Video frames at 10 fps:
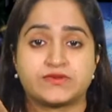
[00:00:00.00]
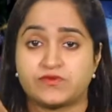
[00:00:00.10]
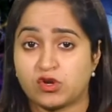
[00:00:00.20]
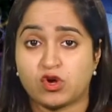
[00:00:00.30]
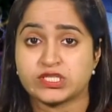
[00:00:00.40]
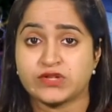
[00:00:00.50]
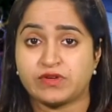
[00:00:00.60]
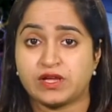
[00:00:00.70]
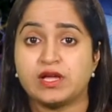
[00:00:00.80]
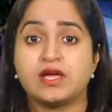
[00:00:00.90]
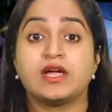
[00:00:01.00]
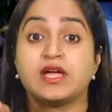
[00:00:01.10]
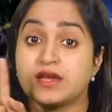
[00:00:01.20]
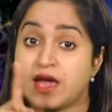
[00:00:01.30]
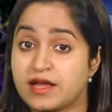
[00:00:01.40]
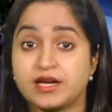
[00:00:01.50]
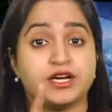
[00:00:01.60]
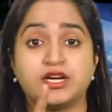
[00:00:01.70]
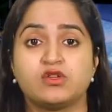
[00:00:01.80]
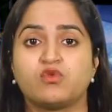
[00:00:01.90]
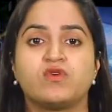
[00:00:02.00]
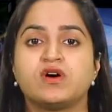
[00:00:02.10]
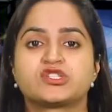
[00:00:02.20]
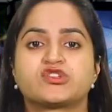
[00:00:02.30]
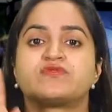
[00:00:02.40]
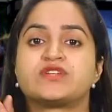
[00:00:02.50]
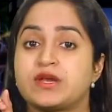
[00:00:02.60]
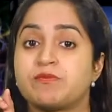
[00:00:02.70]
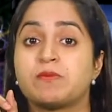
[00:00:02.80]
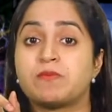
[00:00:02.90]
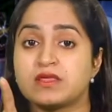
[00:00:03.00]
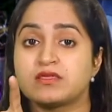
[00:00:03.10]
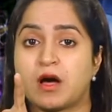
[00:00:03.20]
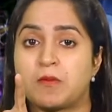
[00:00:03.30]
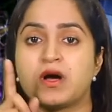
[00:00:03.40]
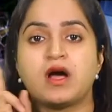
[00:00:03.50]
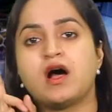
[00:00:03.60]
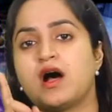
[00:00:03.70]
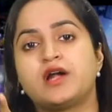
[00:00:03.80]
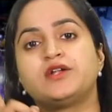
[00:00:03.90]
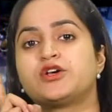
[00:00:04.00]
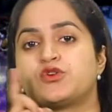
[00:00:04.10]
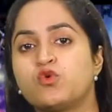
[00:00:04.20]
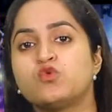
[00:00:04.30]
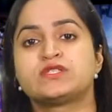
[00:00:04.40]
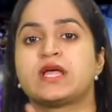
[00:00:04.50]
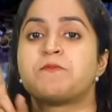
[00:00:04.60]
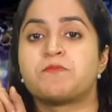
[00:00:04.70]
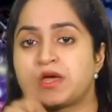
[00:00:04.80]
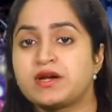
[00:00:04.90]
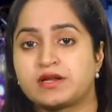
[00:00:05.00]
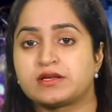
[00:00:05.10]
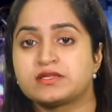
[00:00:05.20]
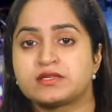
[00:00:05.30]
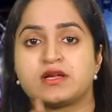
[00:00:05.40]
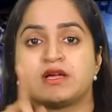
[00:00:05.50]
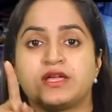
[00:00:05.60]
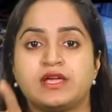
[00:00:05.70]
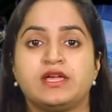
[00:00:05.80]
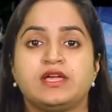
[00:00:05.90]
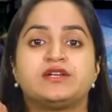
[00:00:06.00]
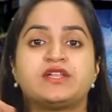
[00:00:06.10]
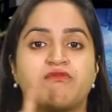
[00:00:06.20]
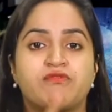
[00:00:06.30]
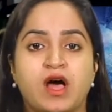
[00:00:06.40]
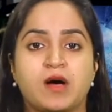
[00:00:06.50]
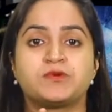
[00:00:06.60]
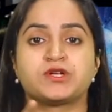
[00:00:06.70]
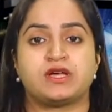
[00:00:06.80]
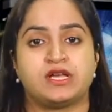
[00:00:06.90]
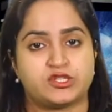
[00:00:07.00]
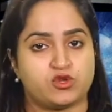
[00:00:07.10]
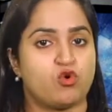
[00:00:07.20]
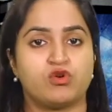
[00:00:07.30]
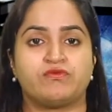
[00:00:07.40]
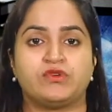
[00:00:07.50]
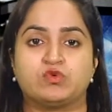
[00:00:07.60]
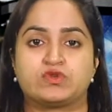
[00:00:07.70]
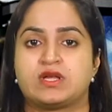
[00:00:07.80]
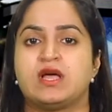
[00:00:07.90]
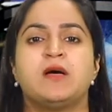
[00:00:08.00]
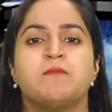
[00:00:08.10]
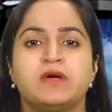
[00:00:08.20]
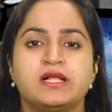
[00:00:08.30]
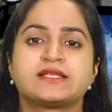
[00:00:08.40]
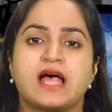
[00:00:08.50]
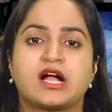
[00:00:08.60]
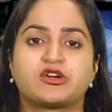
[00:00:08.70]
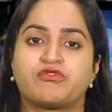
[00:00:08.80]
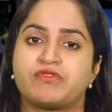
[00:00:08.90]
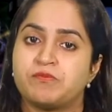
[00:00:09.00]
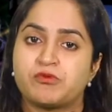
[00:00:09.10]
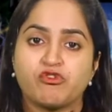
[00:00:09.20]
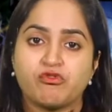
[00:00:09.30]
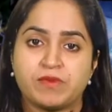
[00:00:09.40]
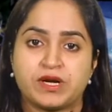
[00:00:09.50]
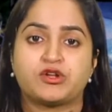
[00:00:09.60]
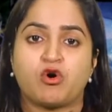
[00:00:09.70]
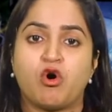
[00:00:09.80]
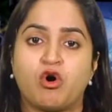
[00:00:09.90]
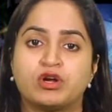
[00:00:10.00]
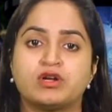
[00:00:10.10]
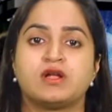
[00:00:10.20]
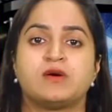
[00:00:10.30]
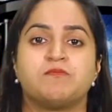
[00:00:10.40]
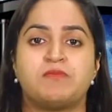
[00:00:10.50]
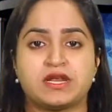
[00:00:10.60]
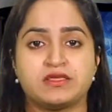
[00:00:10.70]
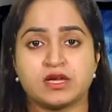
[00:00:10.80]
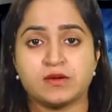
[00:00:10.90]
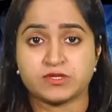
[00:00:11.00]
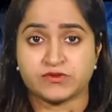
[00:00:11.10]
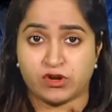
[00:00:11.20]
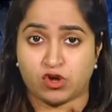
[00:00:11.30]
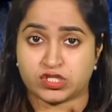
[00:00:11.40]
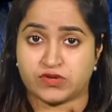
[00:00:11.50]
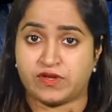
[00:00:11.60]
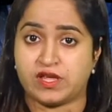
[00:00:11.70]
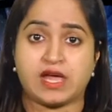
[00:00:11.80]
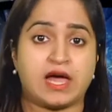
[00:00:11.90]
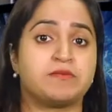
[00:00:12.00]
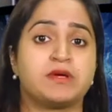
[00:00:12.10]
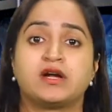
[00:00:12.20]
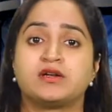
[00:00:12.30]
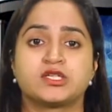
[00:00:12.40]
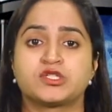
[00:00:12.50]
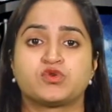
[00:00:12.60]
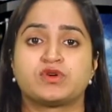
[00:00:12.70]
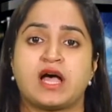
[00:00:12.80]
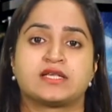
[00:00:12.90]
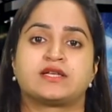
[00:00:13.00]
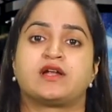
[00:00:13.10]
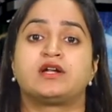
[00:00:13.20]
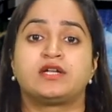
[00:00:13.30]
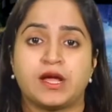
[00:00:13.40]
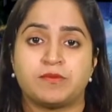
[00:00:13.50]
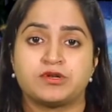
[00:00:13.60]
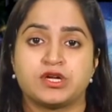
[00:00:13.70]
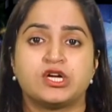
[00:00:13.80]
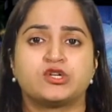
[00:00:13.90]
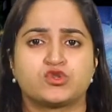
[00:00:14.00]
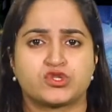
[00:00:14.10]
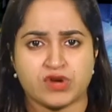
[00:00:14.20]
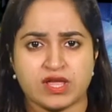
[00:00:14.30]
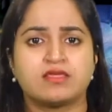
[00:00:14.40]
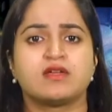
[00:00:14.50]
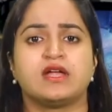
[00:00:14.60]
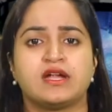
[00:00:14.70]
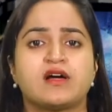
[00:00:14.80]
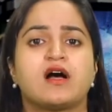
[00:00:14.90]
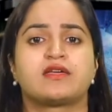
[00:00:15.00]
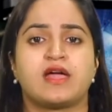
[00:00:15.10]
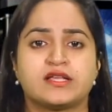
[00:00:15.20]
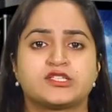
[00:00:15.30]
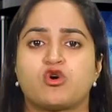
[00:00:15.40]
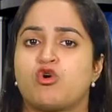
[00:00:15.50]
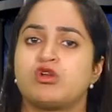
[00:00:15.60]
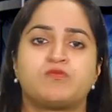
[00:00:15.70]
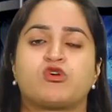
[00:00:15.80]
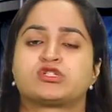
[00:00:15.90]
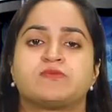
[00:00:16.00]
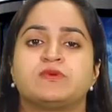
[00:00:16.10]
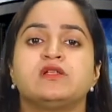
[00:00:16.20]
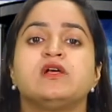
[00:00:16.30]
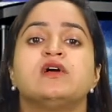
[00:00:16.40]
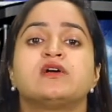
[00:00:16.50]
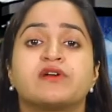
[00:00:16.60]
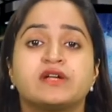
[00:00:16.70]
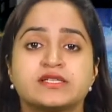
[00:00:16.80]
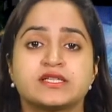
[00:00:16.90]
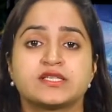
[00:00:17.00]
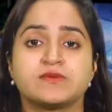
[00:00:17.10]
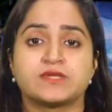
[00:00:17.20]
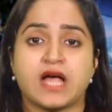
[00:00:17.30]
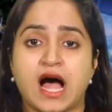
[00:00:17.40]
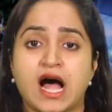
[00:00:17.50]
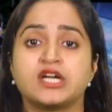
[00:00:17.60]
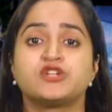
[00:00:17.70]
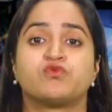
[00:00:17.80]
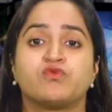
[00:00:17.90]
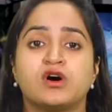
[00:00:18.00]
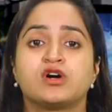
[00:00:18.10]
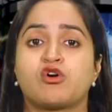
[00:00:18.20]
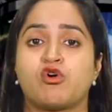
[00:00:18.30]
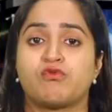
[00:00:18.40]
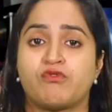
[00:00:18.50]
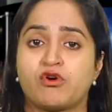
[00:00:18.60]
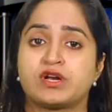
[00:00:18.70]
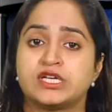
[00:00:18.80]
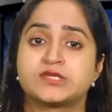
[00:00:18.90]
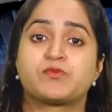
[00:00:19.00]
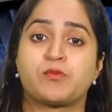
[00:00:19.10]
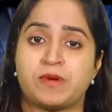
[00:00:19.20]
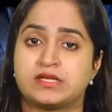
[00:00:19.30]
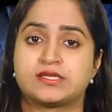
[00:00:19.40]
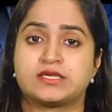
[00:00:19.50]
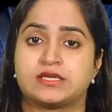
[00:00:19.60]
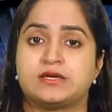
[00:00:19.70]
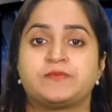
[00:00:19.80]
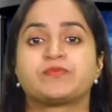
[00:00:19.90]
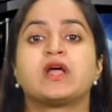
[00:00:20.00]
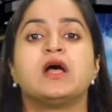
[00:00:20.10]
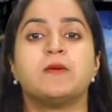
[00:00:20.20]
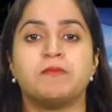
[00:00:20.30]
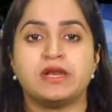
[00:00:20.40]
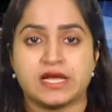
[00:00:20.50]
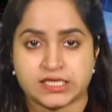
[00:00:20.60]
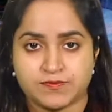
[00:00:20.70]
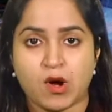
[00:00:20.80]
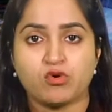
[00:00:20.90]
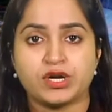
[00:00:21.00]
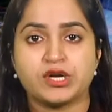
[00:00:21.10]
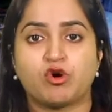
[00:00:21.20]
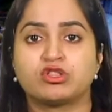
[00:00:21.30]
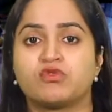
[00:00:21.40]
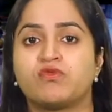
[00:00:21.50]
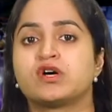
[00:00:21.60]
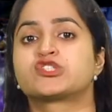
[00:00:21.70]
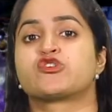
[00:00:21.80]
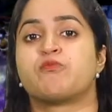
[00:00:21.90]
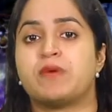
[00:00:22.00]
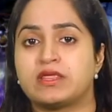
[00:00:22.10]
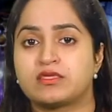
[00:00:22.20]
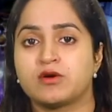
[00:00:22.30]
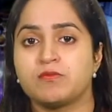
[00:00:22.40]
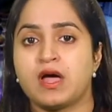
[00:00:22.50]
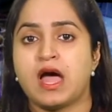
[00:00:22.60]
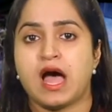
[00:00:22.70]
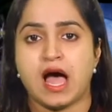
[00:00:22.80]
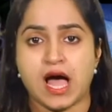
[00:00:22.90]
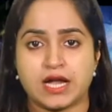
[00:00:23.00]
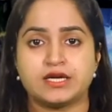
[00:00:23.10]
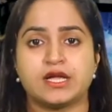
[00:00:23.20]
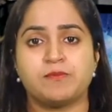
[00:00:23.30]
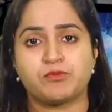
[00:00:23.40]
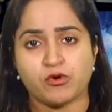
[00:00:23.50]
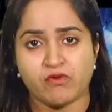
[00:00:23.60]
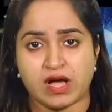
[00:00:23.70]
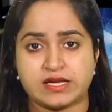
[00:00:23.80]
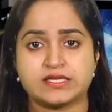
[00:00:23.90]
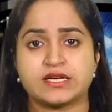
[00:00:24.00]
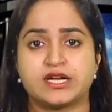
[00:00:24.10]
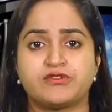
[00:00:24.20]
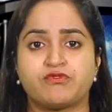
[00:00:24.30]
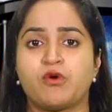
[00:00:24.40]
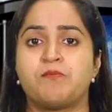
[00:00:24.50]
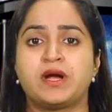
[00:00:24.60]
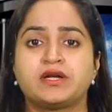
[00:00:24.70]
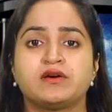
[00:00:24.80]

philosophy, inherited the works of Jeremy Bentham, under whose imperatives he developed his own views. Mill's act of improvement on Bentham's philosophy can be understood as an attempt to strengthen it against all possible criticisms and work for its propensity. Mill expounded on the works of Bentham and improvised it for better